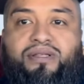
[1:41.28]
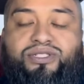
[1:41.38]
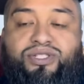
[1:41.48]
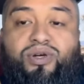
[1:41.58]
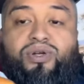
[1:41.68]

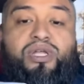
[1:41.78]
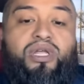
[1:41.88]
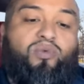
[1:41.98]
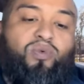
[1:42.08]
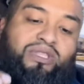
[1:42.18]
So,
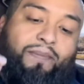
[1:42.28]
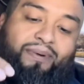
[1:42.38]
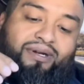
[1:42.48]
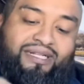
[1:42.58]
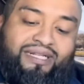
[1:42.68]
what the
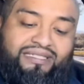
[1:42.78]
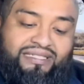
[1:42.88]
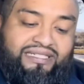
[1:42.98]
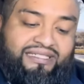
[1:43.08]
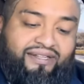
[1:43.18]
burger
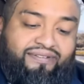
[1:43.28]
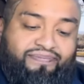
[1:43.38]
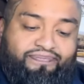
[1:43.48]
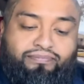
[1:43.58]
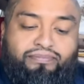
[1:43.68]
consists of
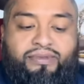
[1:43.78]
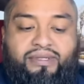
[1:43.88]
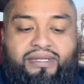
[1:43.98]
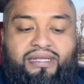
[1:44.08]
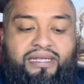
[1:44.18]

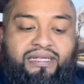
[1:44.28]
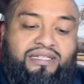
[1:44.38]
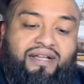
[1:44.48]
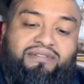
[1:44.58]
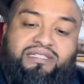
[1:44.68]
is
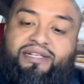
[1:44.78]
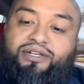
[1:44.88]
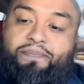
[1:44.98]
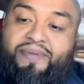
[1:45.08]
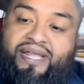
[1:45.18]
obviously
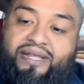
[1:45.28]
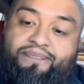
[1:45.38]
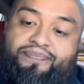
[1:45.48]
your meat.